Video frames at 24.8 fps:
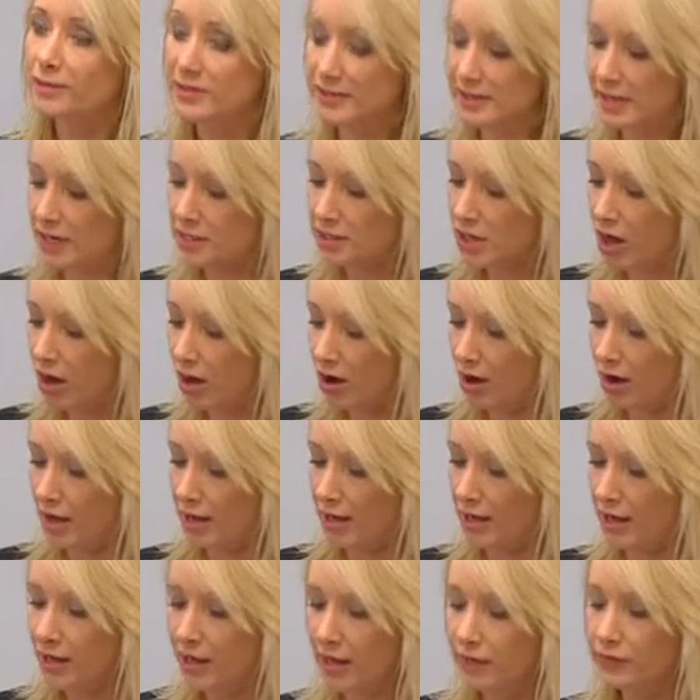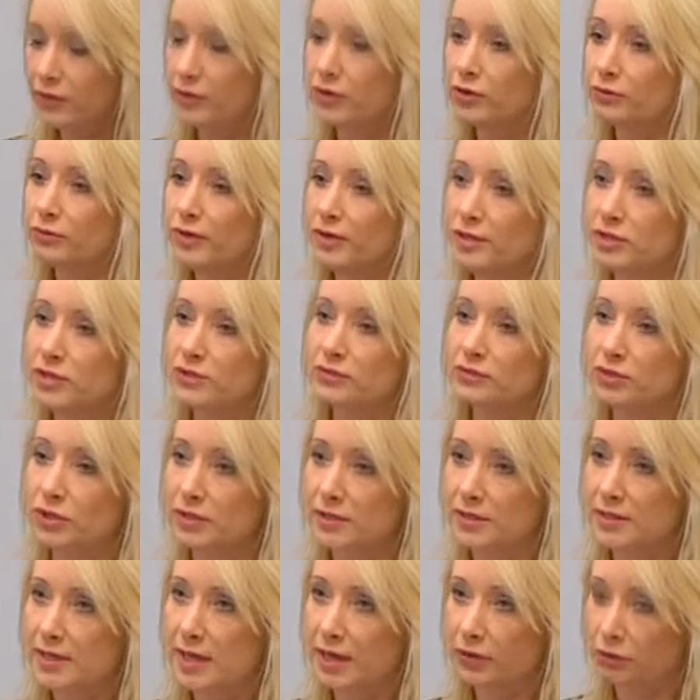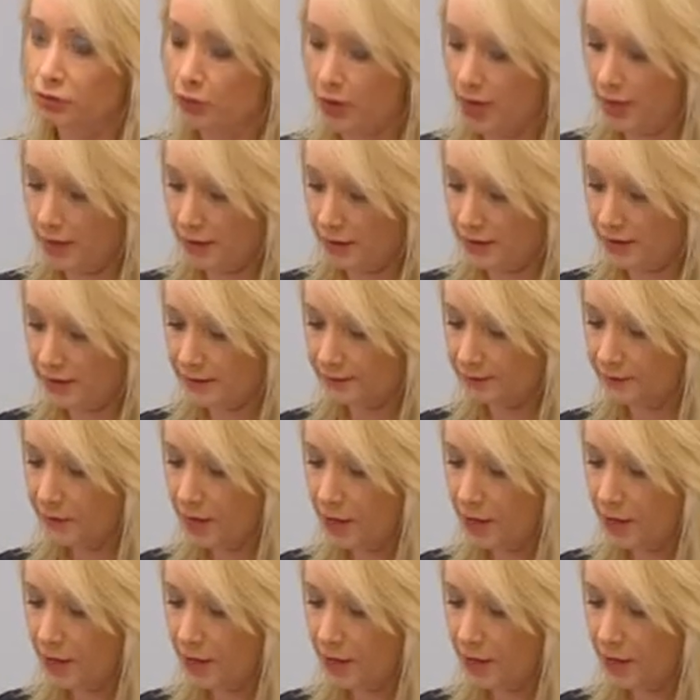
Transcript: per cent higher than the rest of New South Wales.